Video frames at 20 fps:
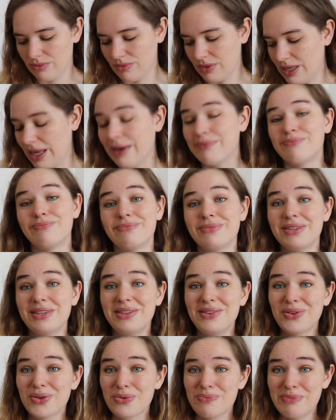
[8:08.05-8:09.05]
yeah,
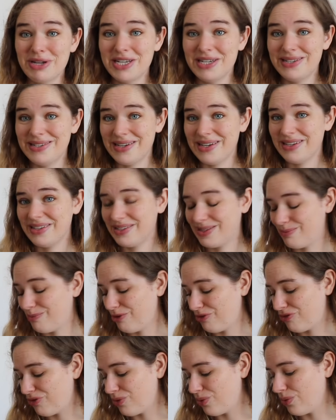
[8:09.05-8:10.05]
not many days
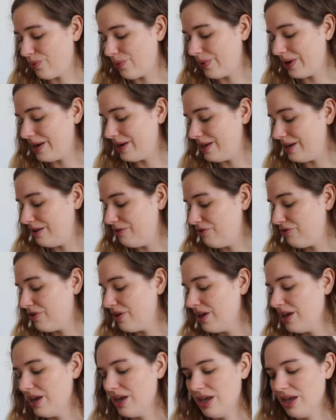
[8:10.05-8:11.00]
before we leave.